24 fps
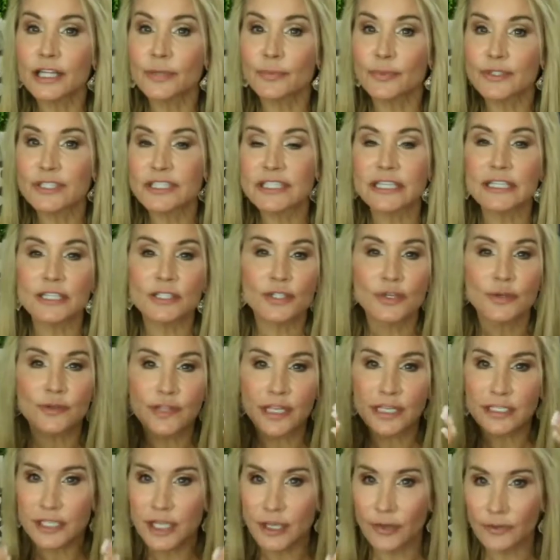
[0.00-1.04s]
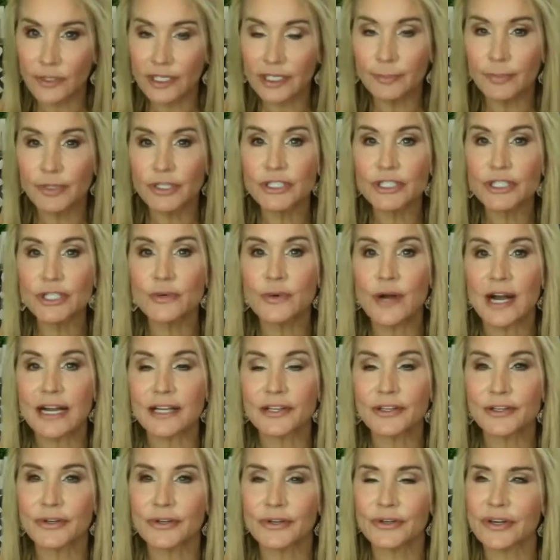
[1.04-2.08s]
the procedure, they totally put you
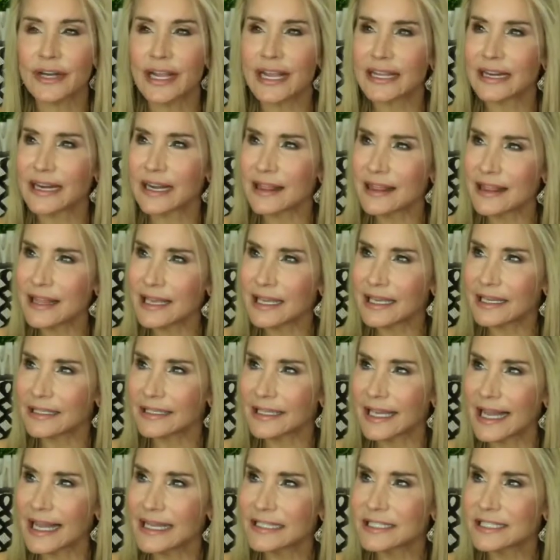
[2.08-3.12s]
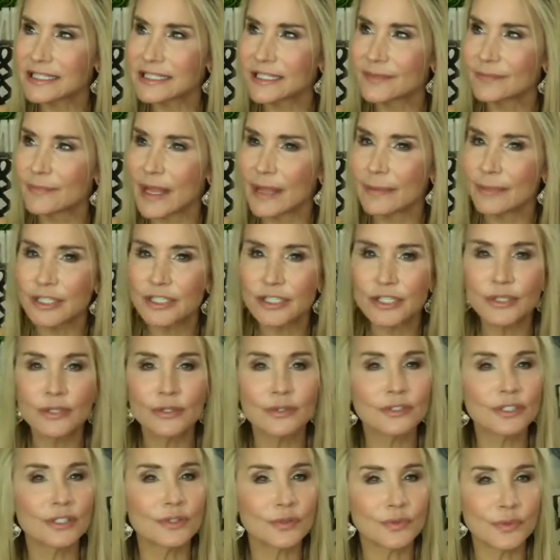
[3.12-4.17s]
under, and I think it lasted maybe
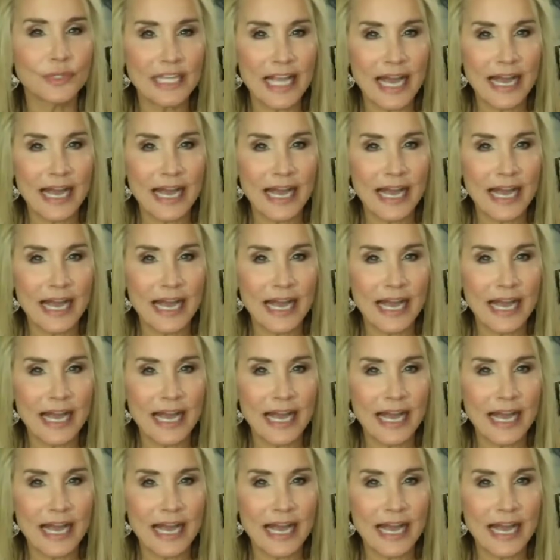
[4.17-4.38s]
2 to 3